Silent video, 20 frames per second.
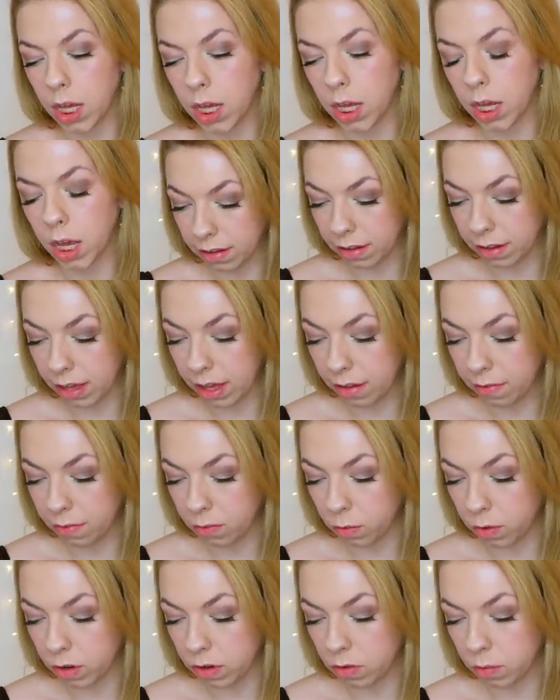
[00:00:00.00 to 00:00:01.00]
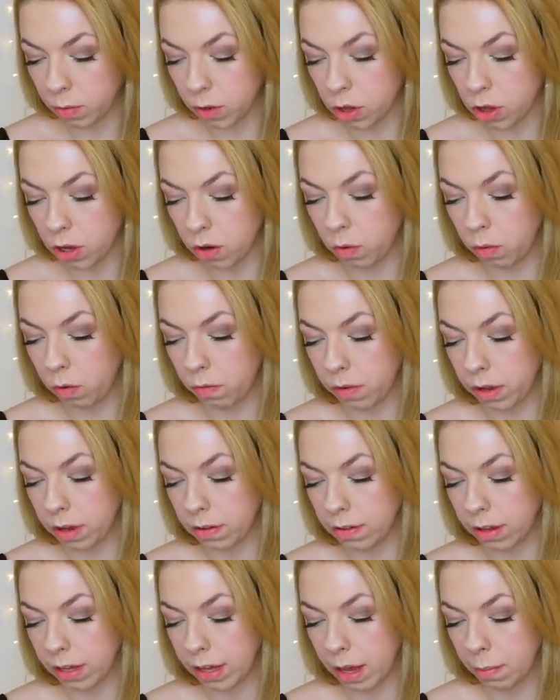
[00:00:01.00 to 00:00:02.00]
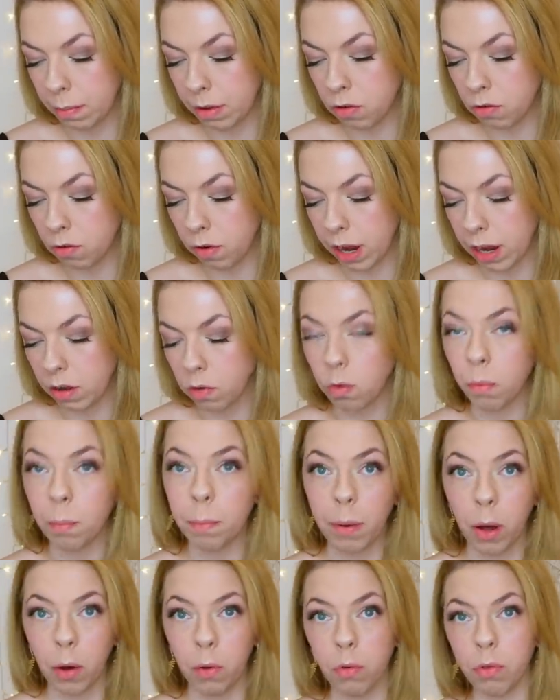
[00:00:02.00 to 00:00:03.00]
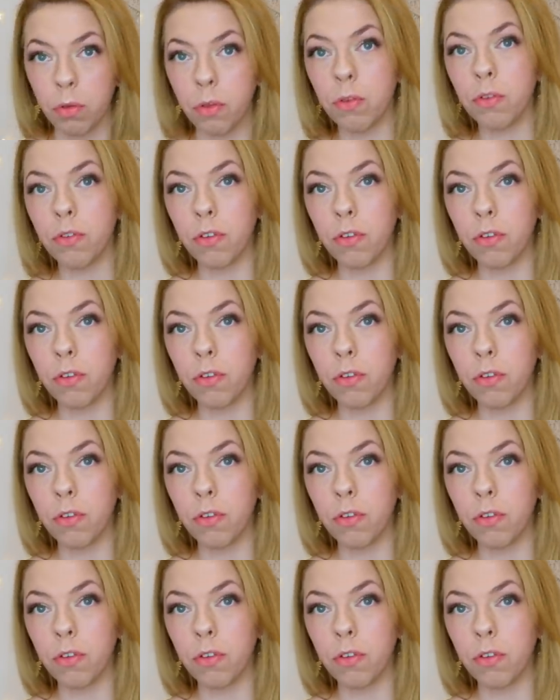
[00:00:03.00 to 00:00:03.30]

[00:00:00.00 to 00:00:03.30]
There's a gift or intuition in all of us and can be trained or both.